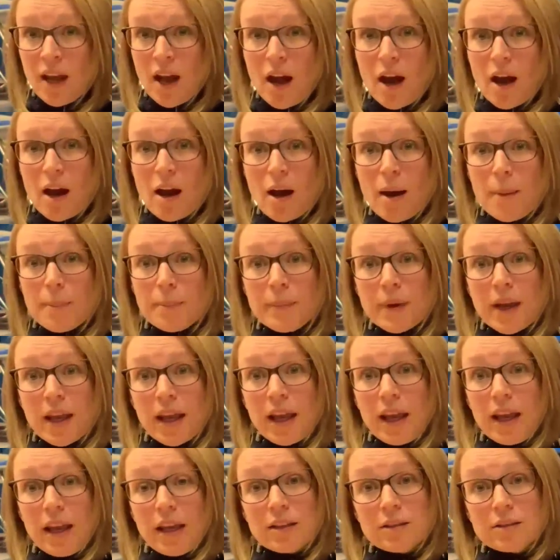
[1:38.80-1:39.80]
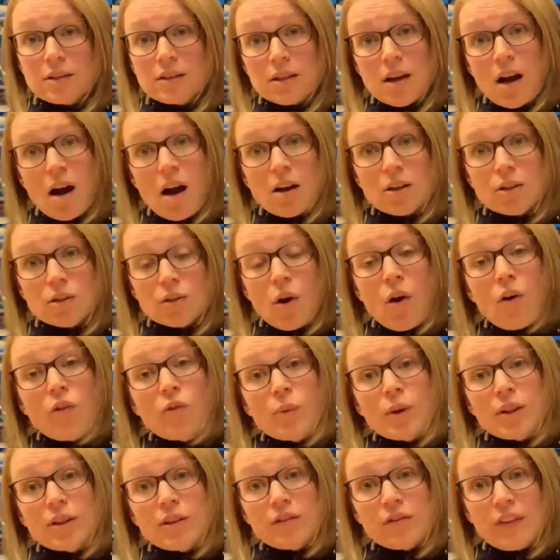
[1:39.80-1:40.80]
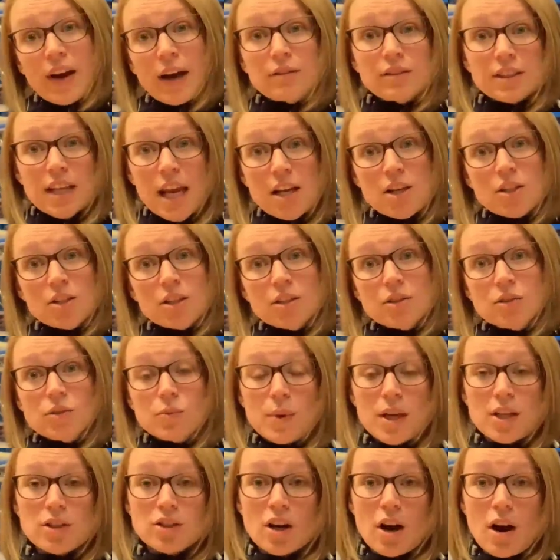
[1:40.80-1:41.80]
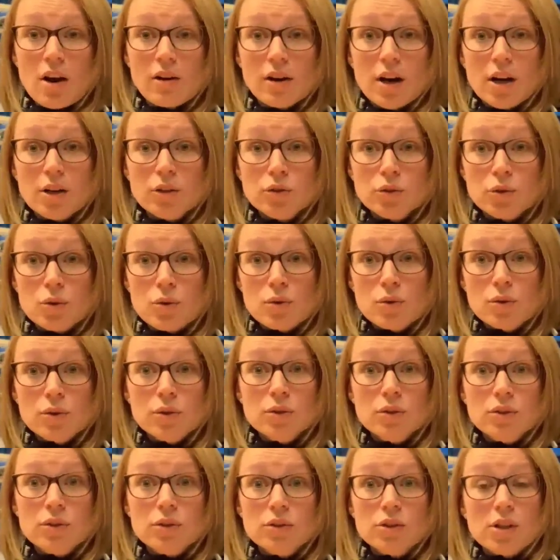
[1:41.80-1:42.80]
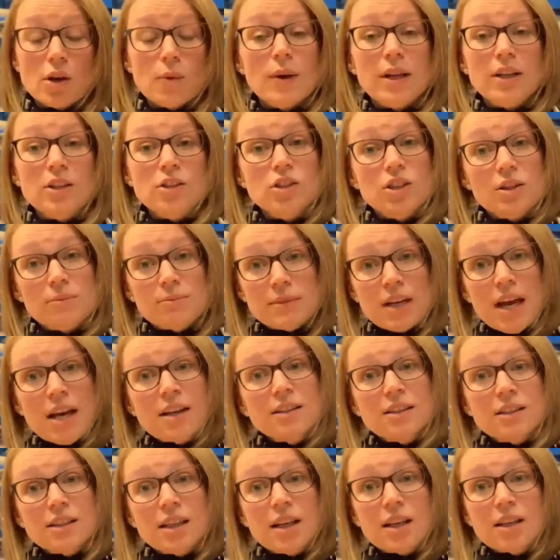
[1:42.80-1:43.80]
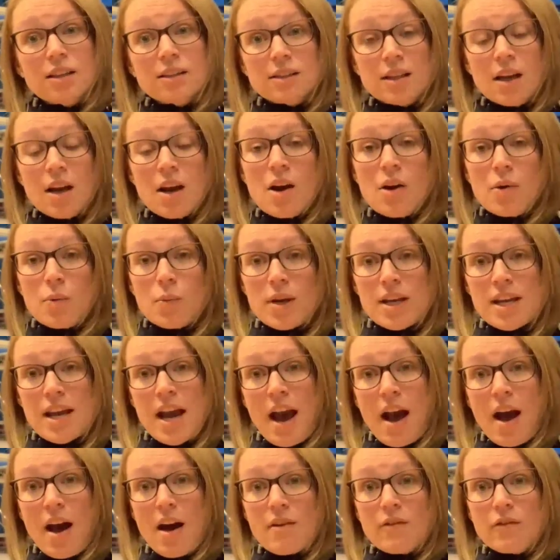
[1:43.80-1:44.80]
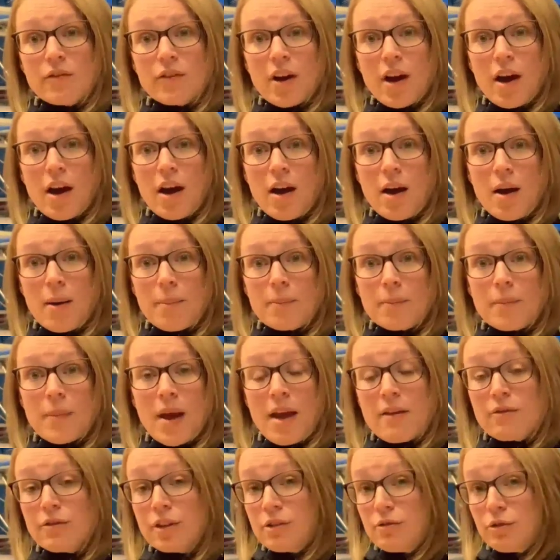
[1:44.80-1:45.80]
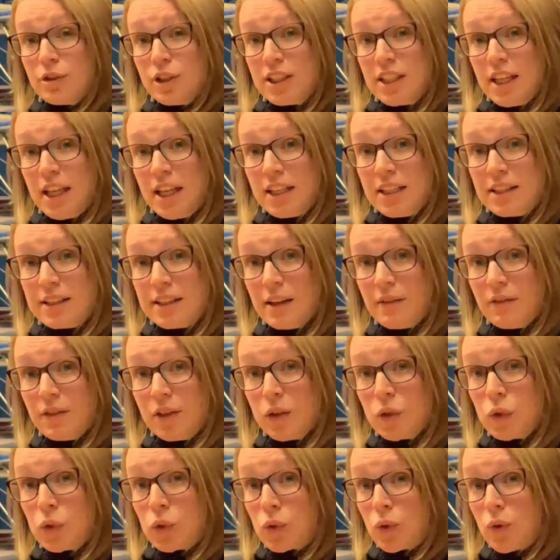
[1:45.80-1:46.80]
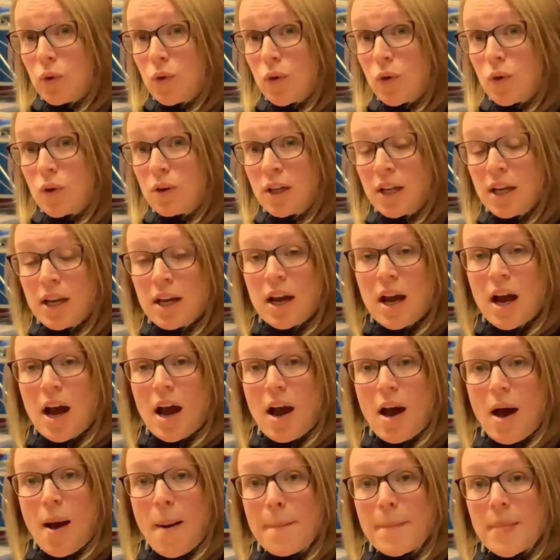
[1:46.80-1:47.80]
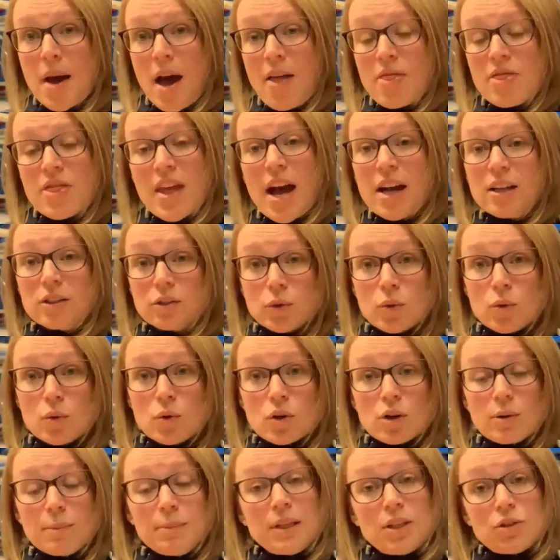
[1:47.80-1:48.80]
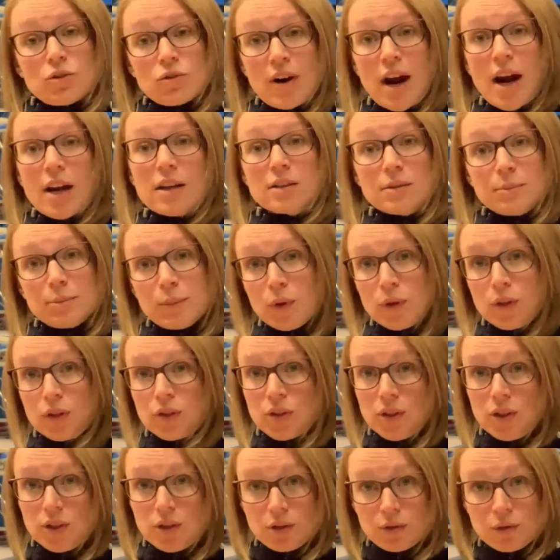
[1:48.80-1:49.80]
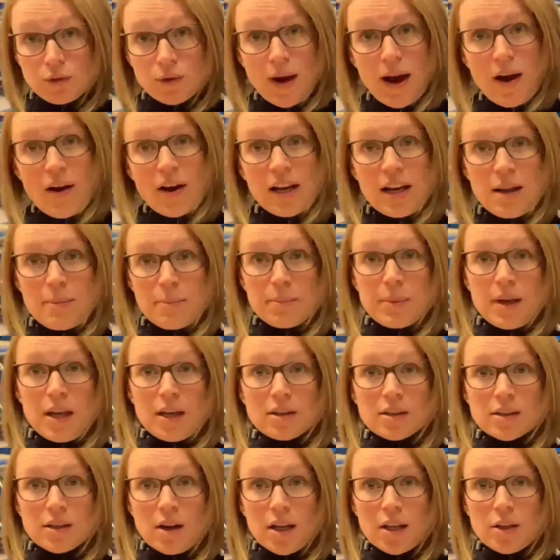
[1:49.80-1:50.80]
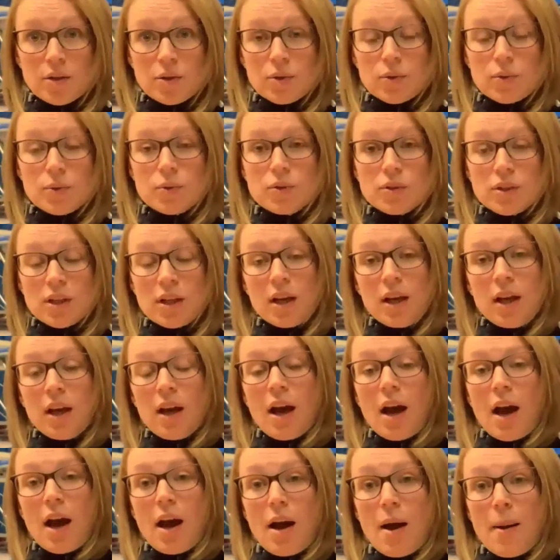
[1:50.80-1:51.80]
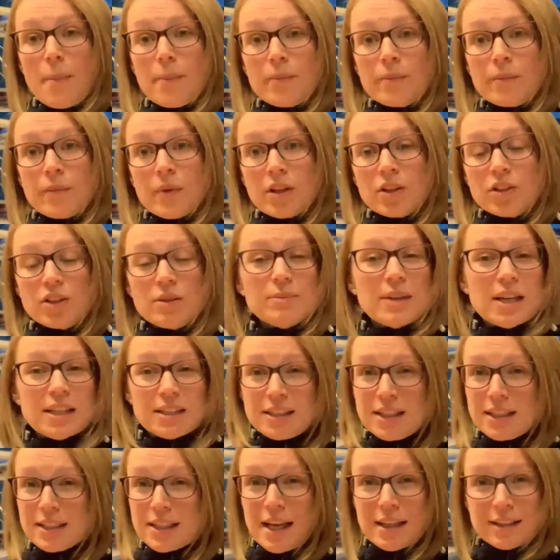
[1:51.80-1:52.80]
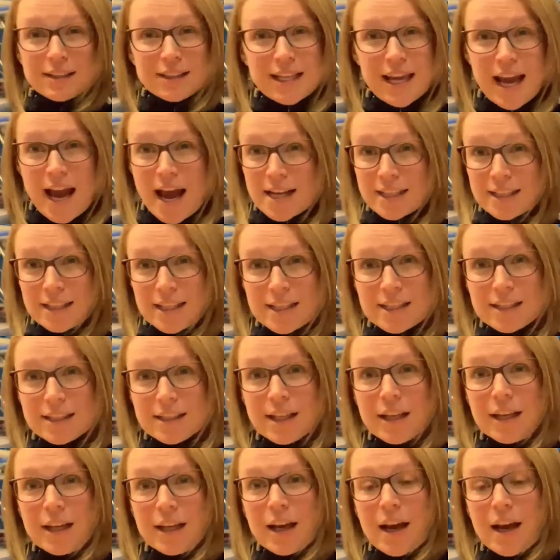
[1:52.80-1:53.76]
it starts off with the foundations, which are our scores. So in gymnastics, we have every routine is given a score, and that score can be tracked and monitored throughout Olympic cycles. Gymnastics has the added